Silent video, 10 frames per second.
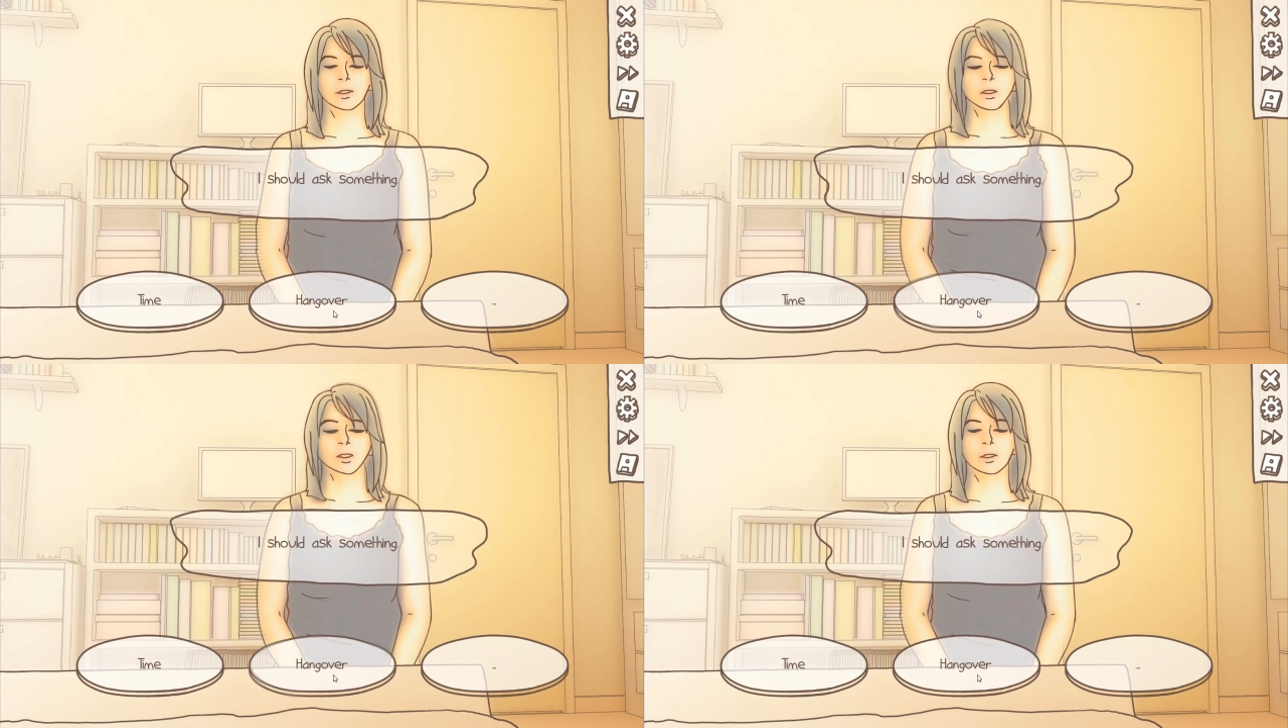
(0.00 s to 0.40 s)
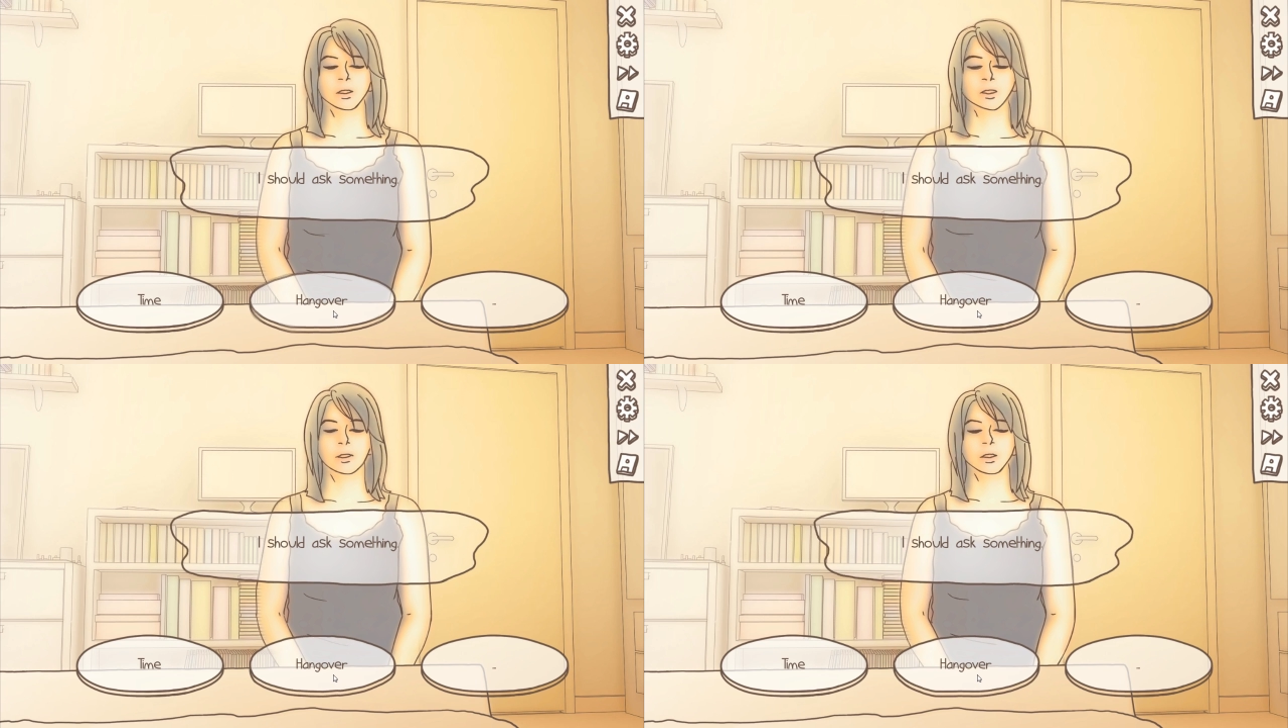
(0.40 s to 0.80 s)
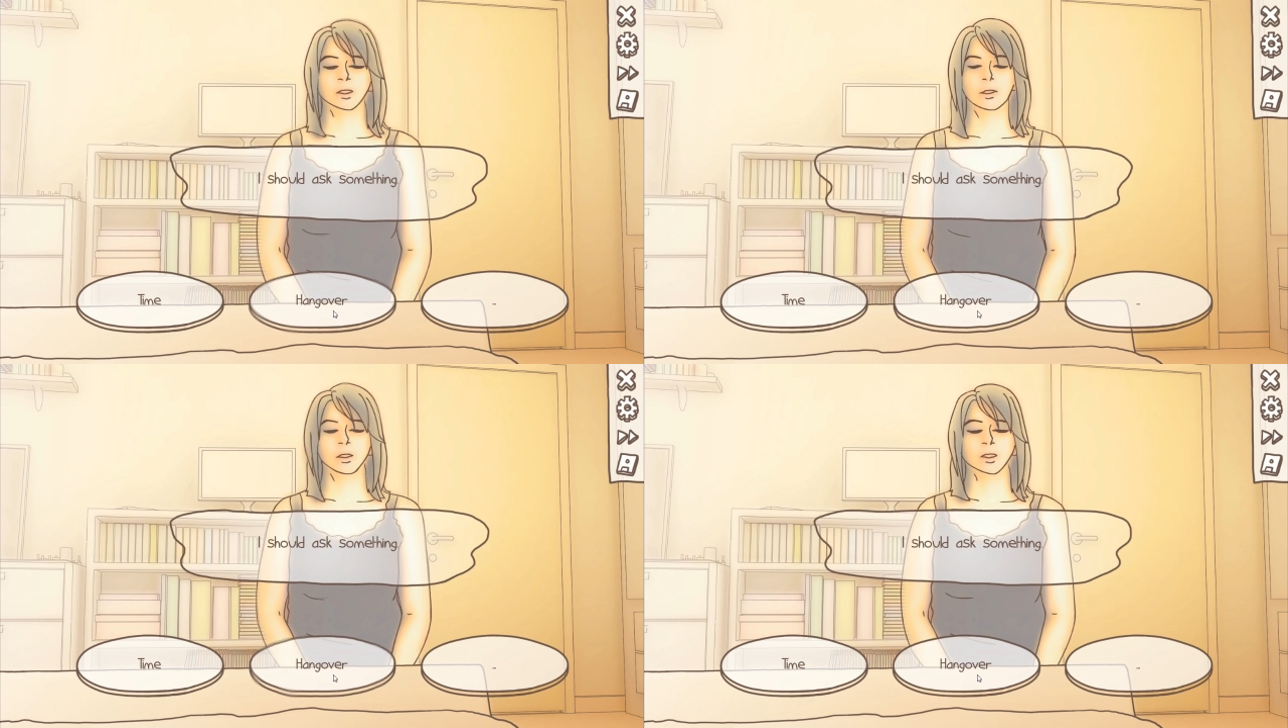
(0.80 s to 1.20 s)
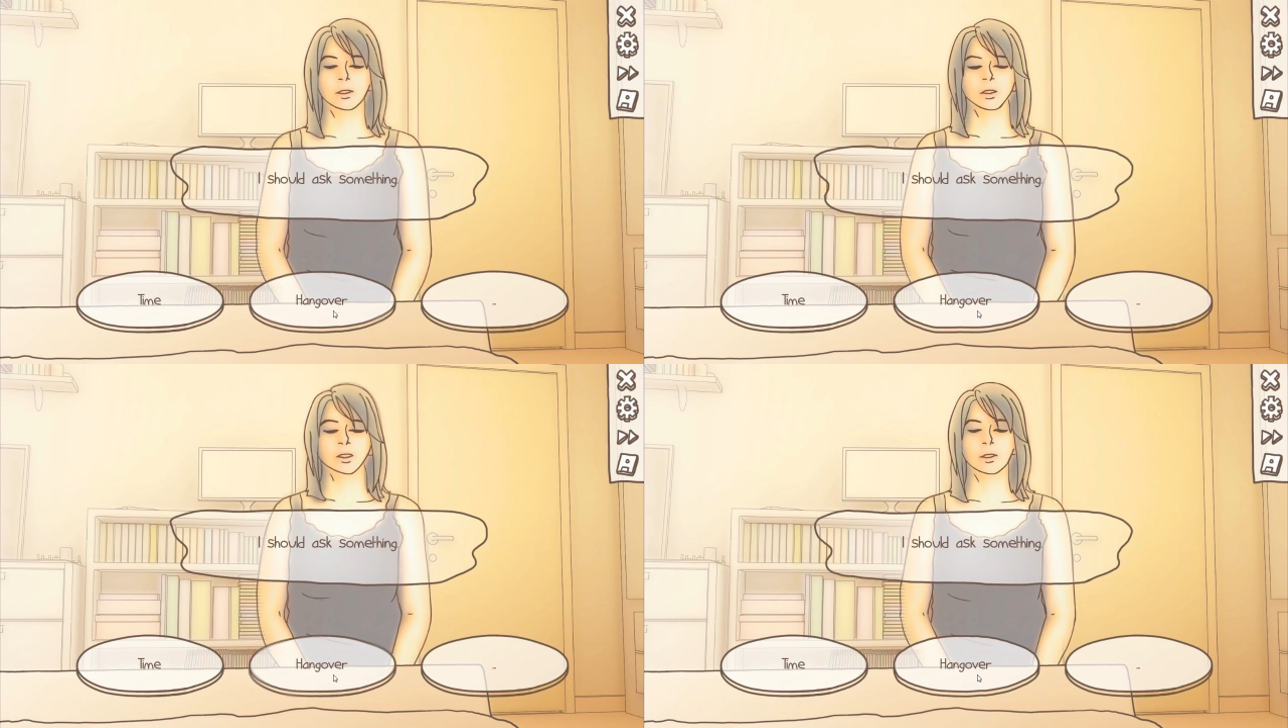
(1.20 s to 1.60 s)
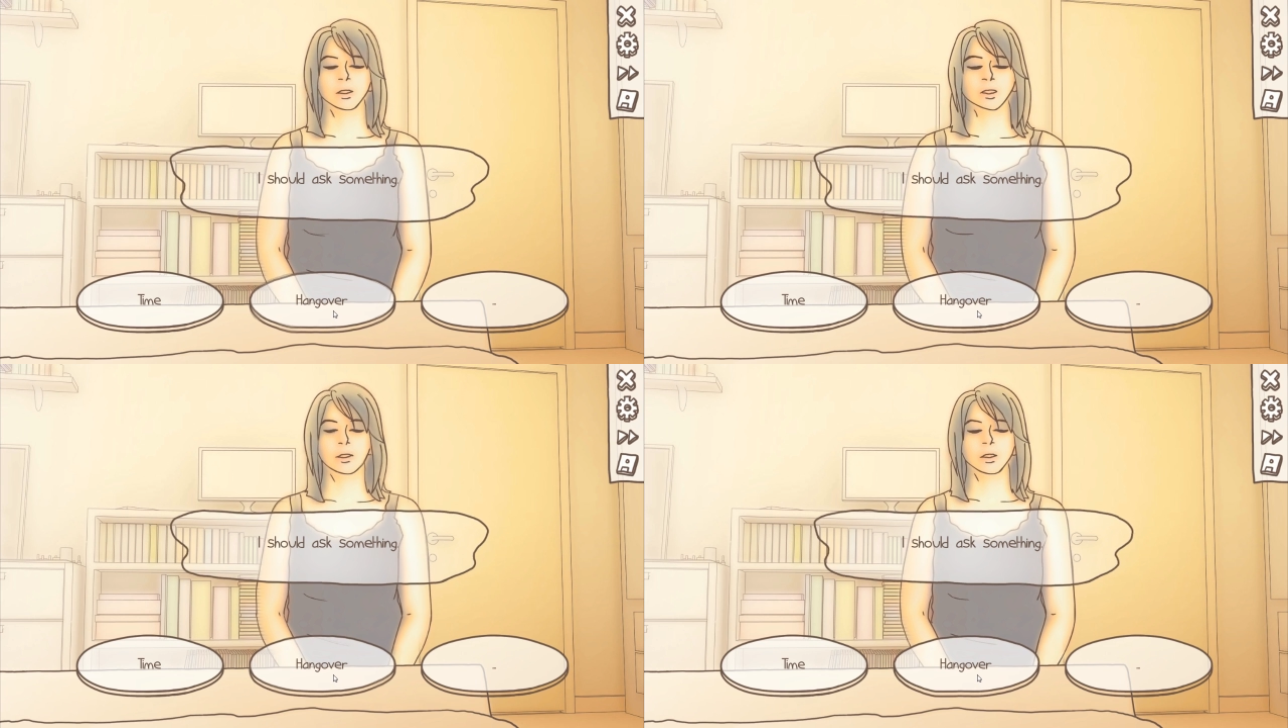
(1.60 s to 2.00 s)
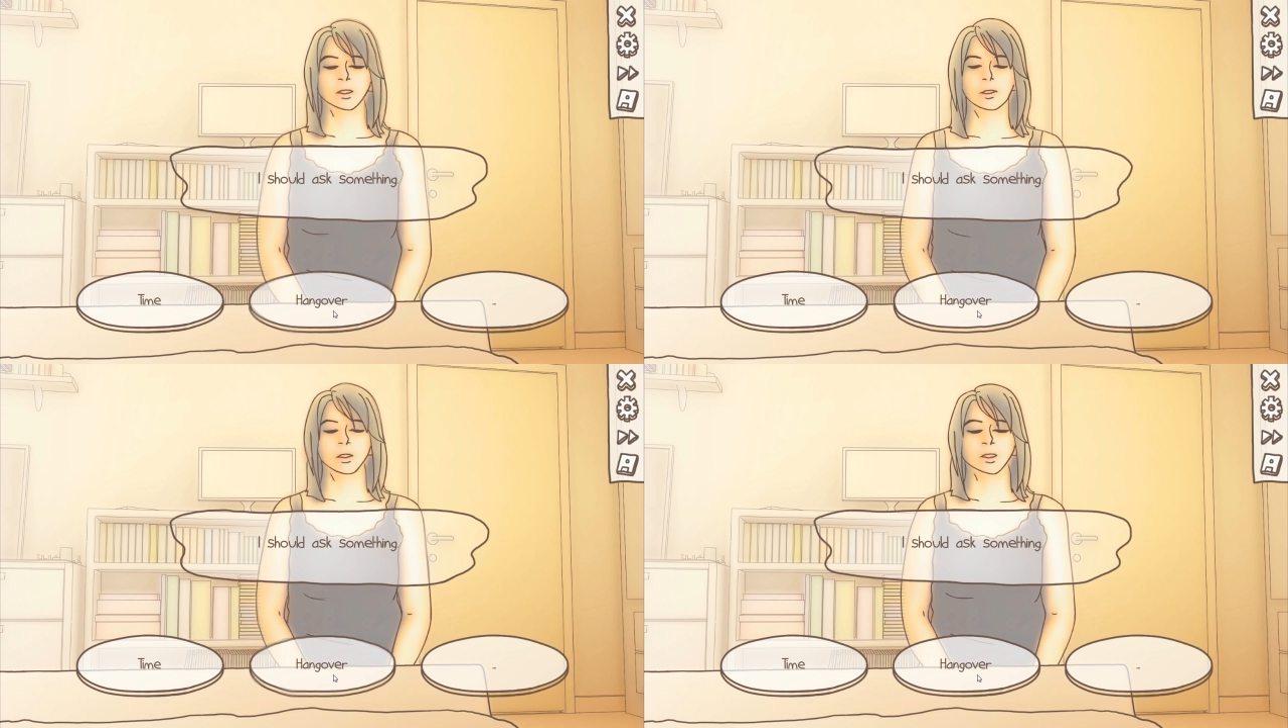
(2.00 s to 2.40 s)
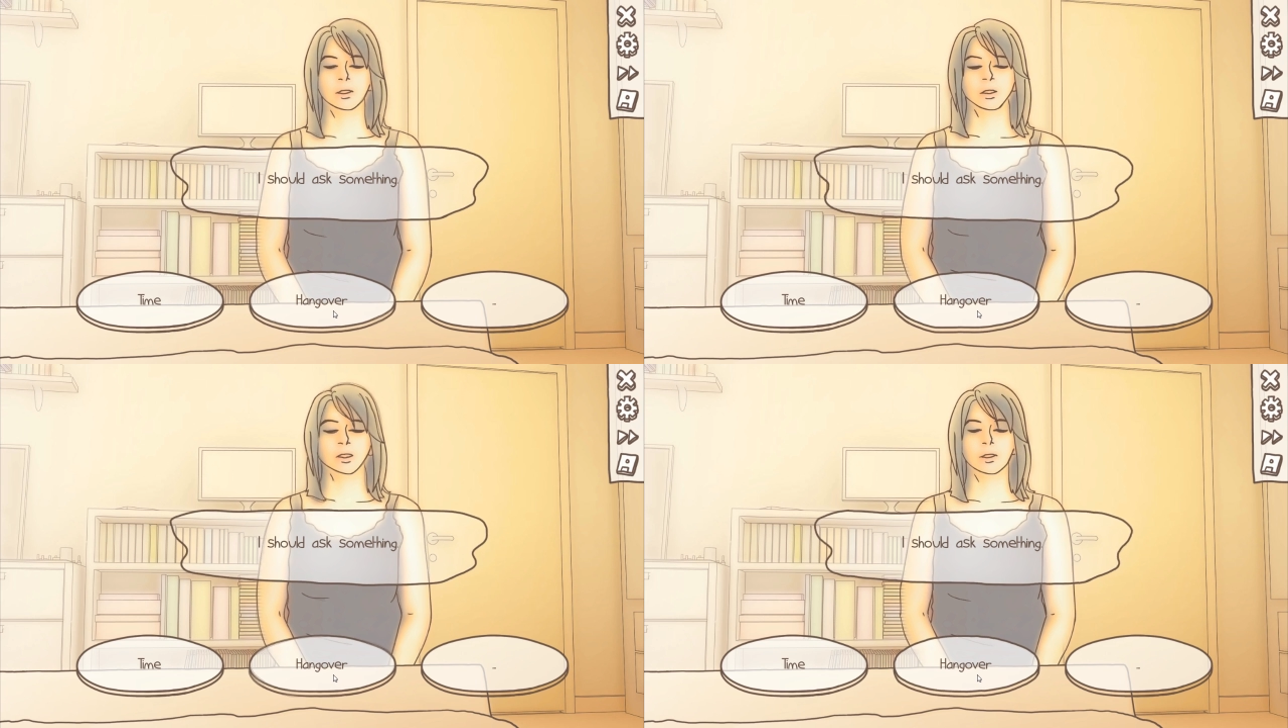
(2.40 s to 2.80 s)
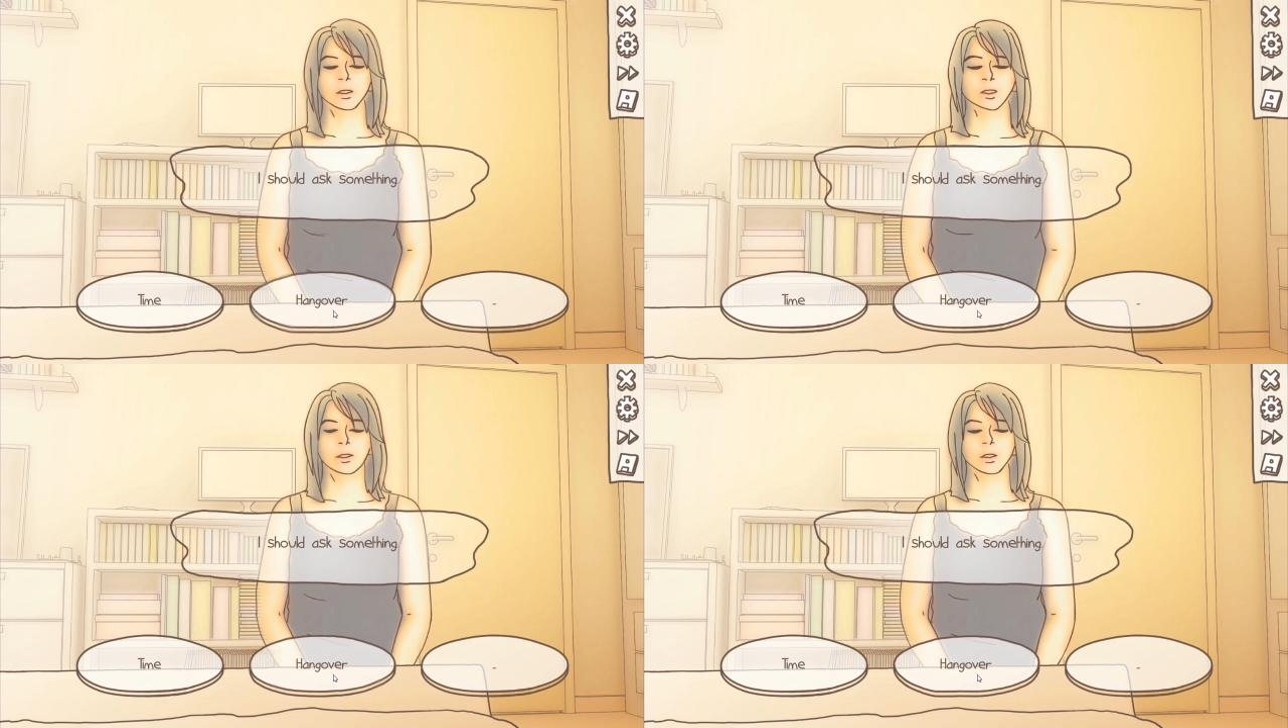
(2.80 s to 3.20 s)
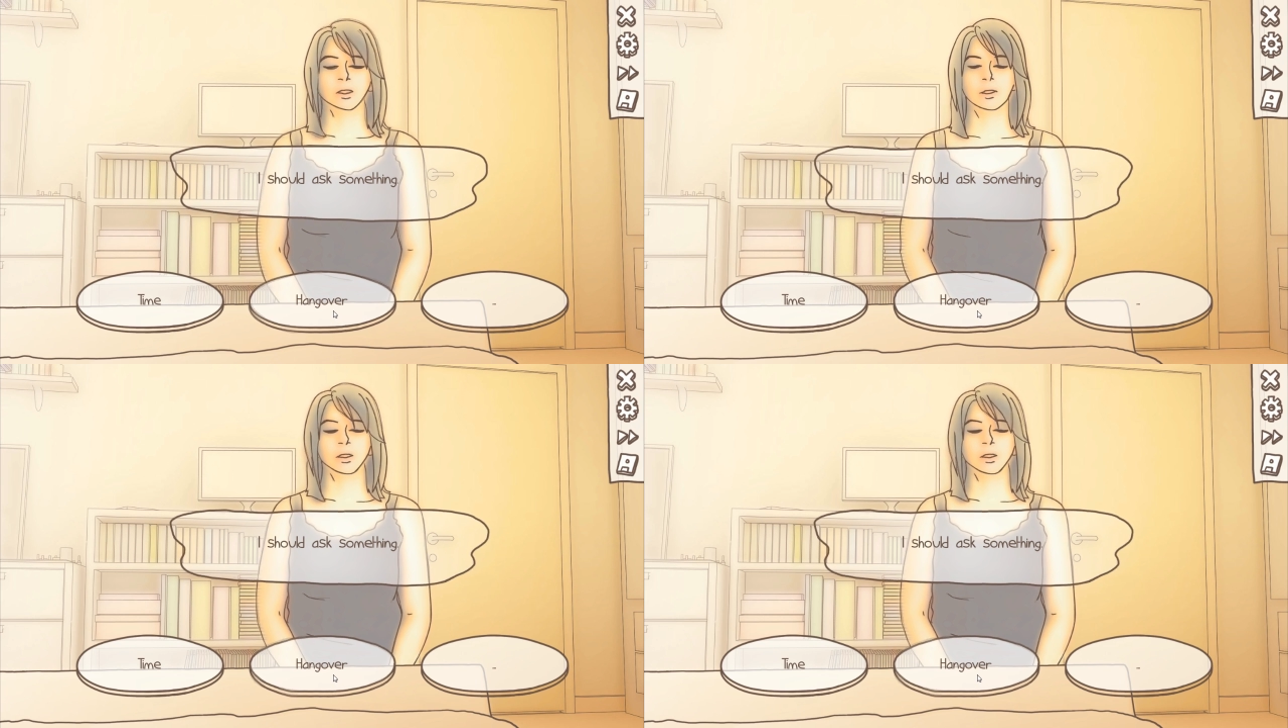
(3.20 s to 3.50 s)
Um, hangover because it's something you've